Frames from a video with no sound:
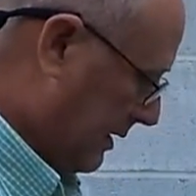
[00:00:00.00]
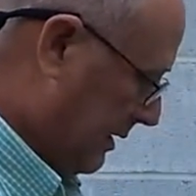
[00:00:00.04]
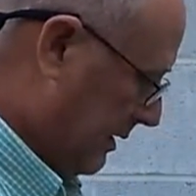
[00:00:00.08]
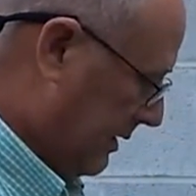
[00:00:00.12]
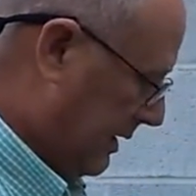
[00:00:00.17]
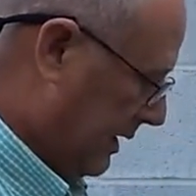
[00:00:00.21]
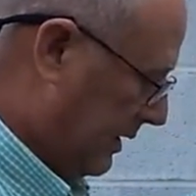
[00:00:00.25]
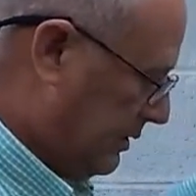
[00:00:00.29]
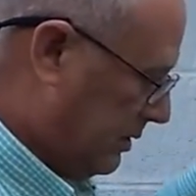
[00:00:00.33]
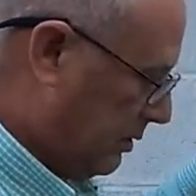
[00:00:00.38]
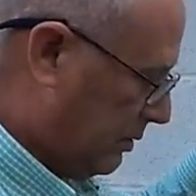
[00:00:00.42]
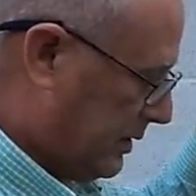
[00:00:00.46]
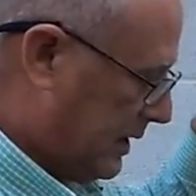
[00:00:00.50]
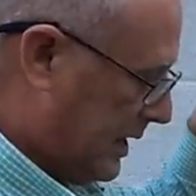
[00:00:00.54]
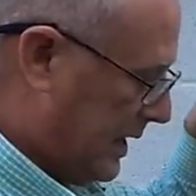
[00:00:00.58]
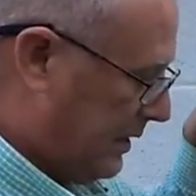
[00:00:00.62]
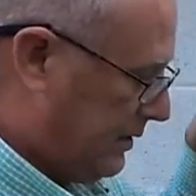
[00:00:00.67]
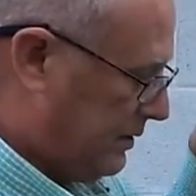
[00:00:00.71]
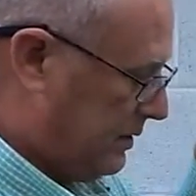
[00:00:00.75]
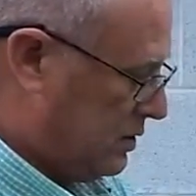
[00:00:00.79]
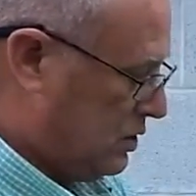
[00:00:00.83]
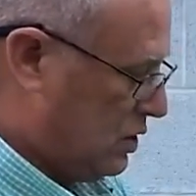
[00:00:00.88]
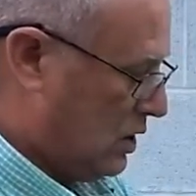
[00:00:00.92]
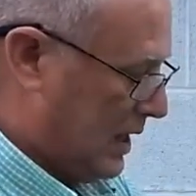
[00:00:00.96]
Then you'll
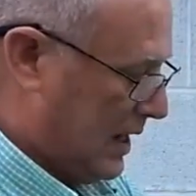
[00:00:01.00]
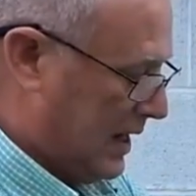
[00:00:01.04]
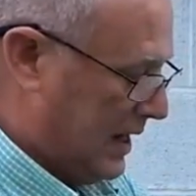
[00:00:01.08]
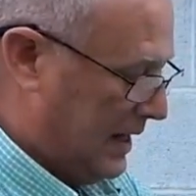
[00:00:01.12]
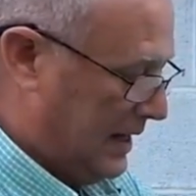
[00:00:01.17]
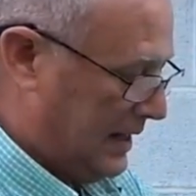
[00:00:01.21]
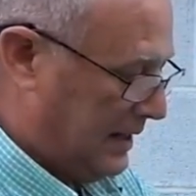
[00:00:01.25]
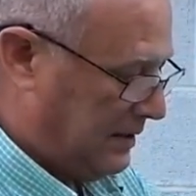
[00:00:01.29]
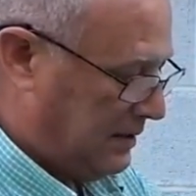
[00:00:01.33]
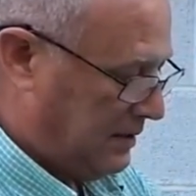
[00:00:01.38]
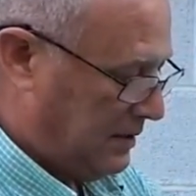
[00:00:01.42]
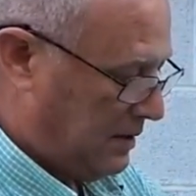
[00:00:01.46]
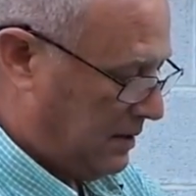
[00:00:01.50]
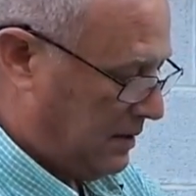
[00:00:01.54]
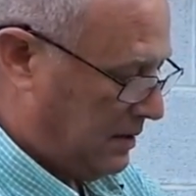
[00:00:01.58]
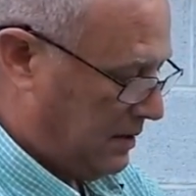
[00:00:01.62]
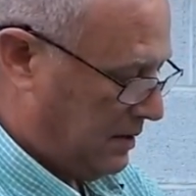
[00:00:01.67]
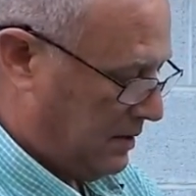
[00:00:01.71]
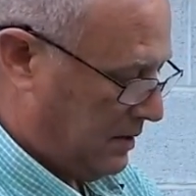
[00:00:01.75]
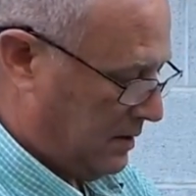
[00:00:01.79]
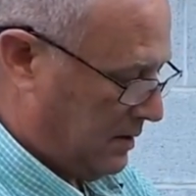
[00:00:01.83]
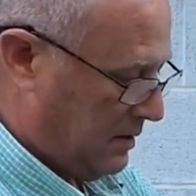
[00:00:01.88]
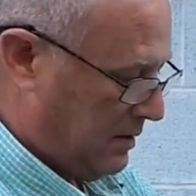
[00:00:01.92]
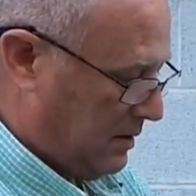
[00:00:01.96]
take the chain
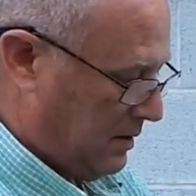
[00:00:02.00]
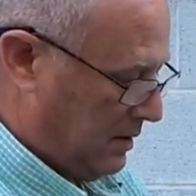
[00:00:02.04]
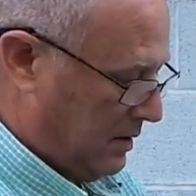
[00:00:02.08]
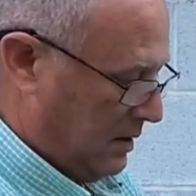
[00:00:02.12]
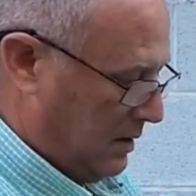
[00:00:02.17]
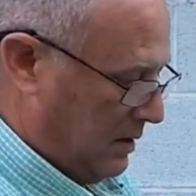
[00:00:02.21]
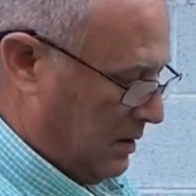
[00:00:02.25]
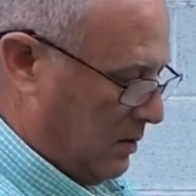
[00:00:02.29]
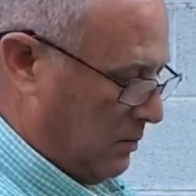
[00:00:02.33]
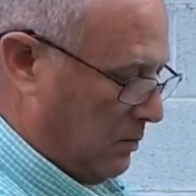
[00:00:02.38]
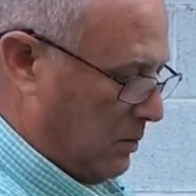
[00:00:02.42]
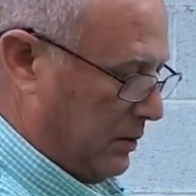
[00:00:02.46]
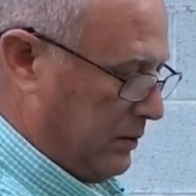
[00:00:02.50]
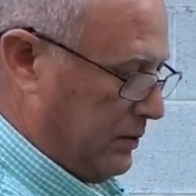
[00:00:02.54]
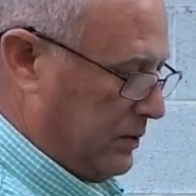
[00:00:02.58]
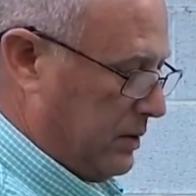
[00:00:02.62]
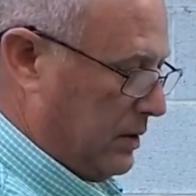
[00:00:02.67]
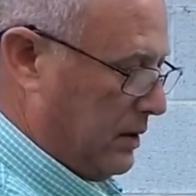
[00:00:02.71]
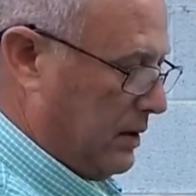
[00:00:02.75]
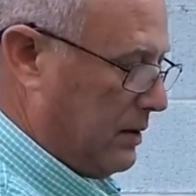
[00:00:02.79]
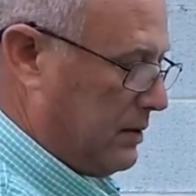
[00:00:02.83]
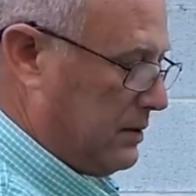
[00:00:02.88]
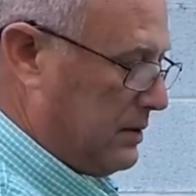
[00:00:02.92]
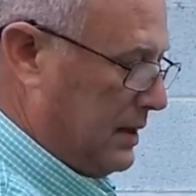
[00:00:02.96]
with
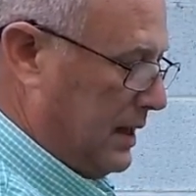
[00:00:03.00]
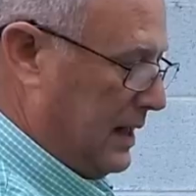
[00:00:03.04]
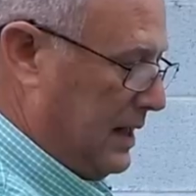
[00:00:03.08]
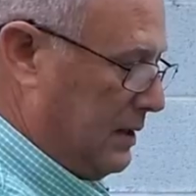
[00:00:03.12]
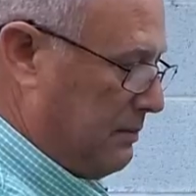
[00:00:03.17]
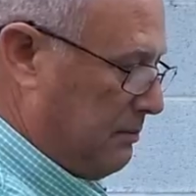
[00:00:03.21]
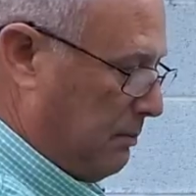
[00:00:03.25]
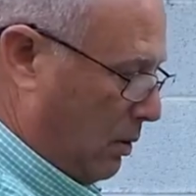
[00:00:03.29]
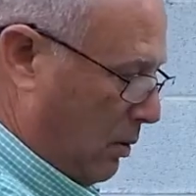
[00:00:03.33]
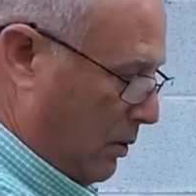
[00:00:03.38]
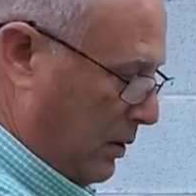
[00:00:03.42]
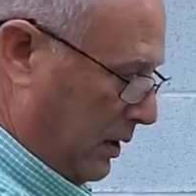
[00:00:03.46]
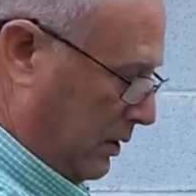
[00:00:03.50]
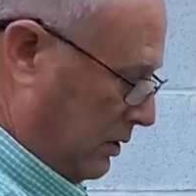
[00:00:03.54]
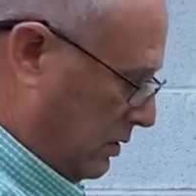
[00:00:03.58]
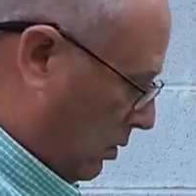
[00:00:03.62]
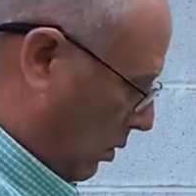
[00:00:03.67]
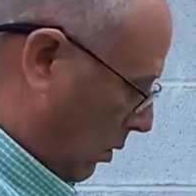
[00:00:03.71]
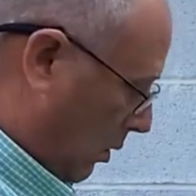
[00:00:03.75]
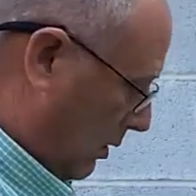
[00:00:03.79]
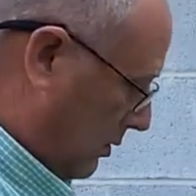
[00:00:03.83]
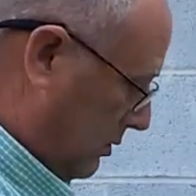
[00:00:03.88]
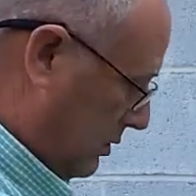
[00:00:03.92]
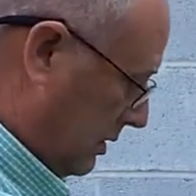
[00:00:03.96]
the teeth pointing
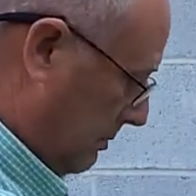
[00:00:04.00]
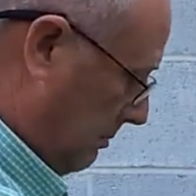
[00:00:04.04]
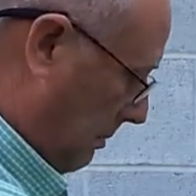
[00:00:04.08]
towards the